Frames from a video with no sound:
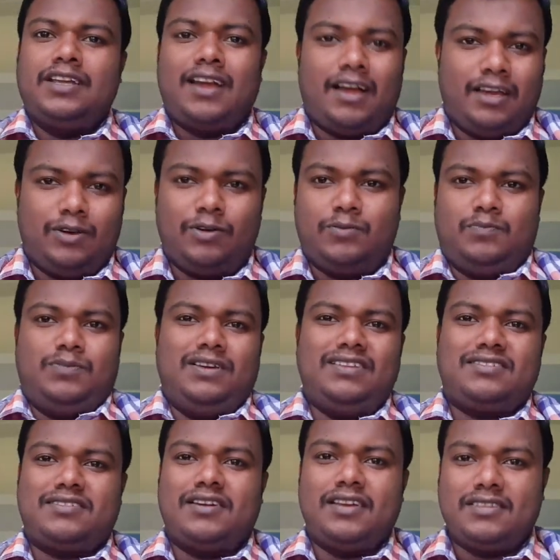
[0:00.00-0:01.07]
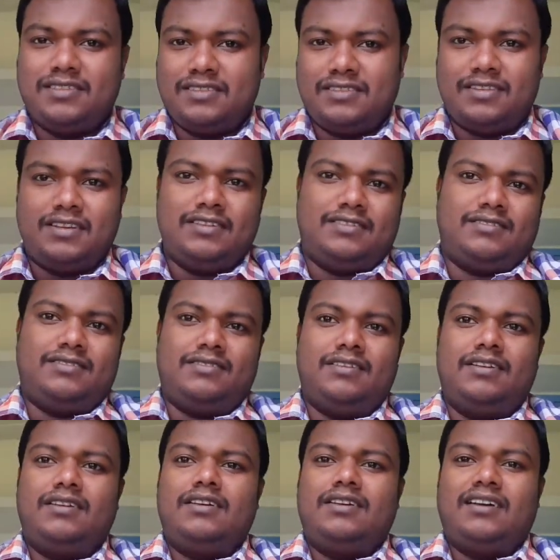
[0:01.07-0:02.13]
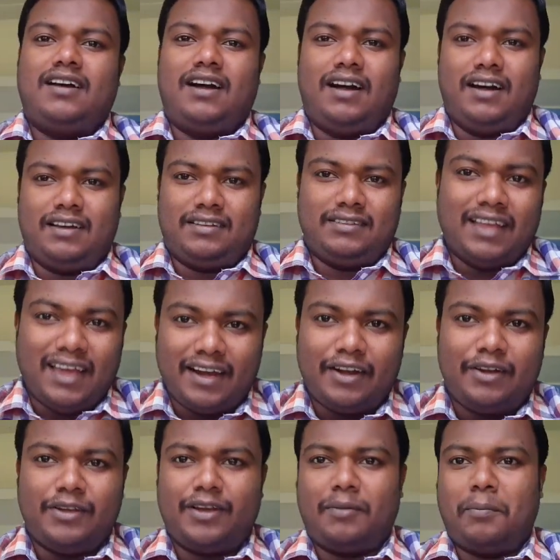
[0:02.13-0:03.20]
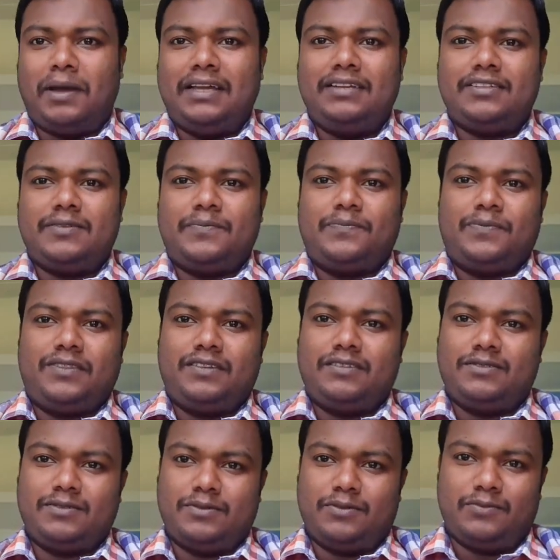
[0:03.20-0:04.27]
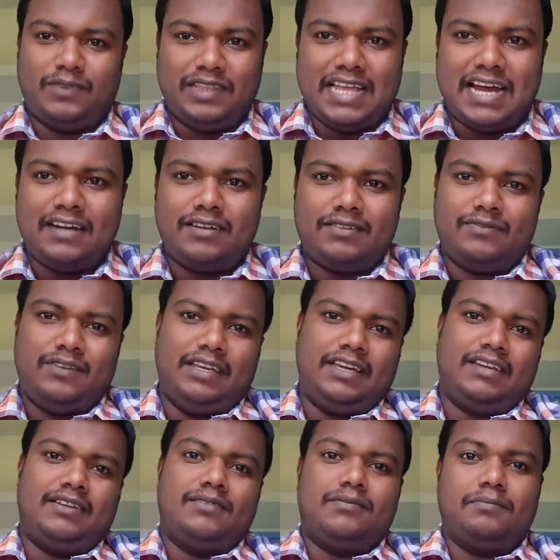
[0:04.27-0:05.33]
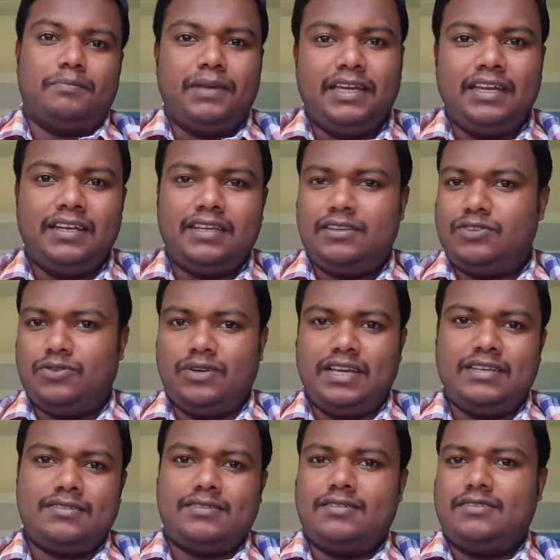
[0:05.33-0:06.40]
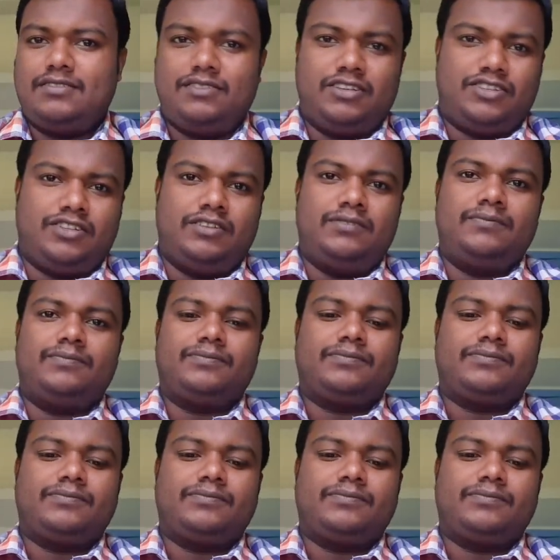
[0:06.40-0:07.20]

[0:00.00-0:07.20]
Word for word: I hope yesterday's incidents are there in your mind. So with that, we can begin today's session.